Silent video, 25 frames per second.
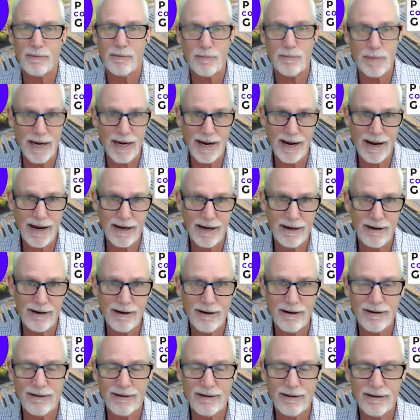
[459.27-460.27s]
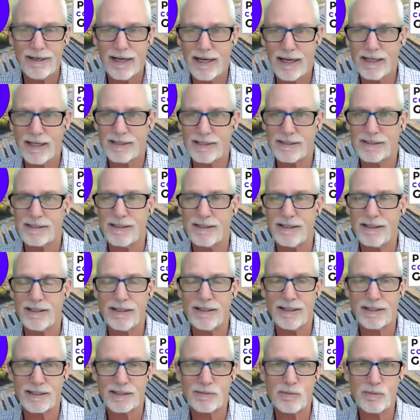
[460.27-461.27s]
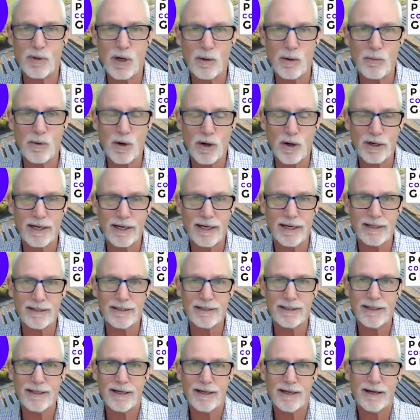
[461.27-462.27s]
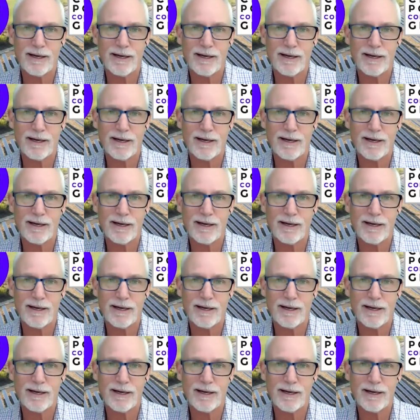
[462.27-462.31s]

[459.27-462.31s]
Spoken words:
Maine has a small market,